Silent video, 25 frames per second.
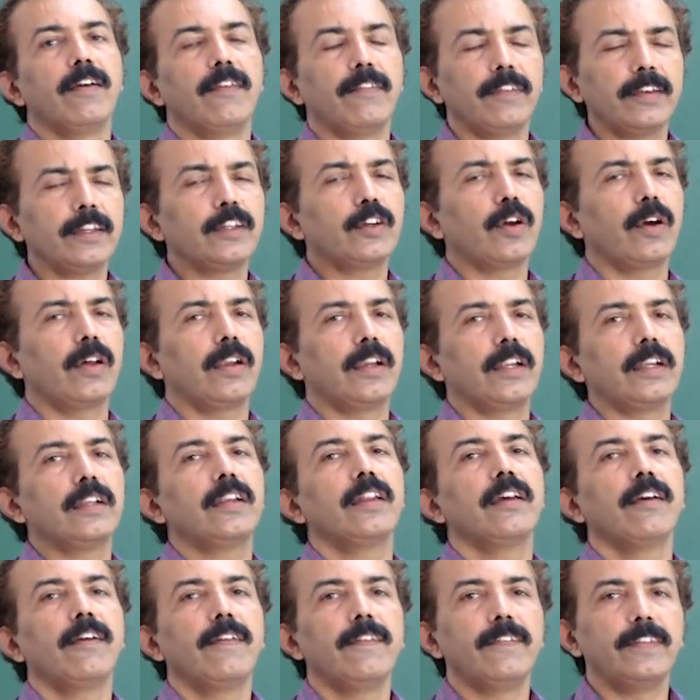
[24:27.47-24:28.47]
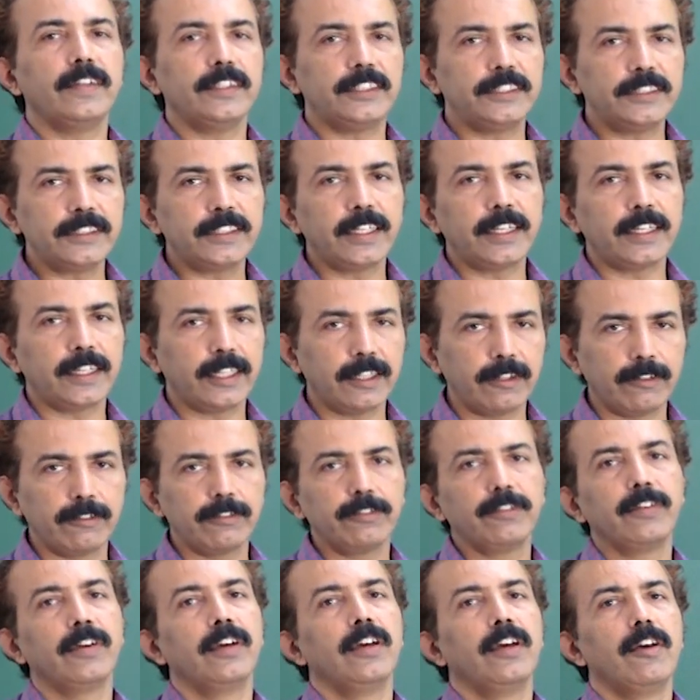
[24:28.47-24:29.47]
we call it
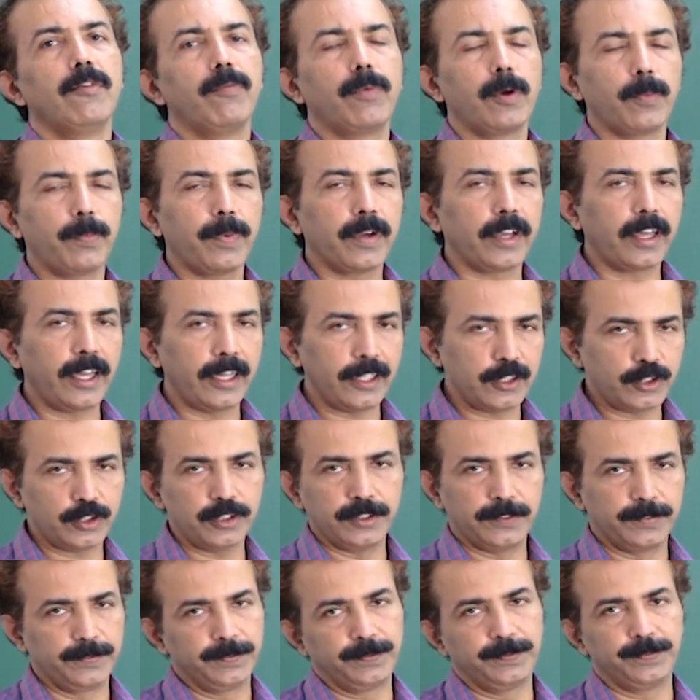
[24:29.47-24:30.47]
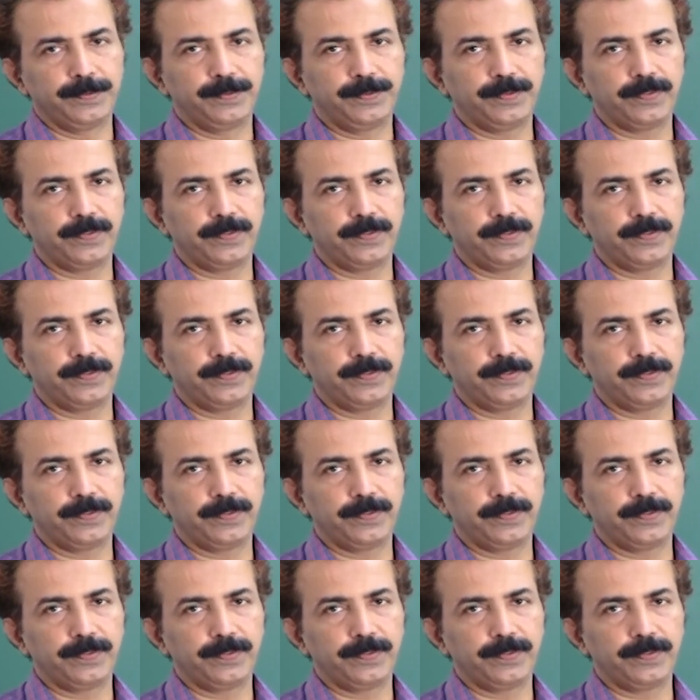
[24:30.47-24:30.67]
vegetative propagation.